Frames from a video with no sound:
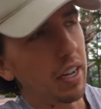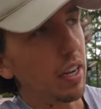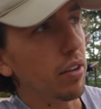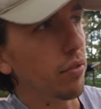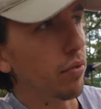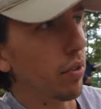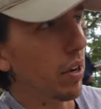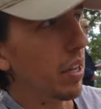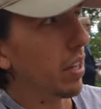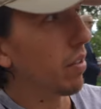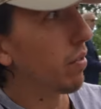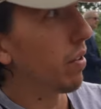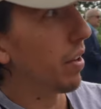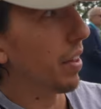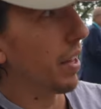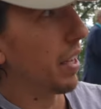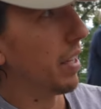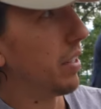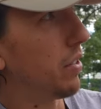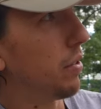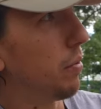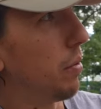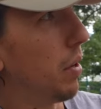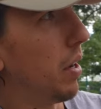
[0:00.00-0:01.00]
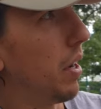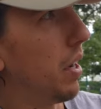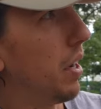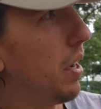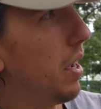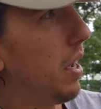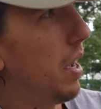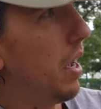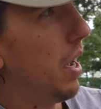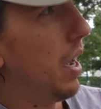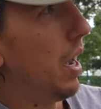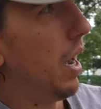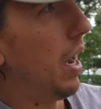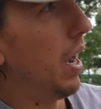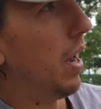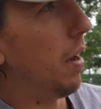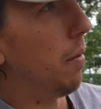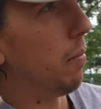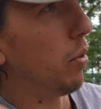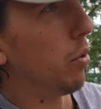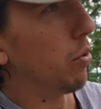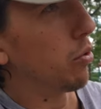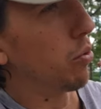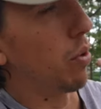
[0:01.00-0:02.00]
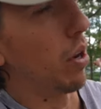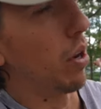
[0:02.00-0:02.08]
like really, really into it. But there was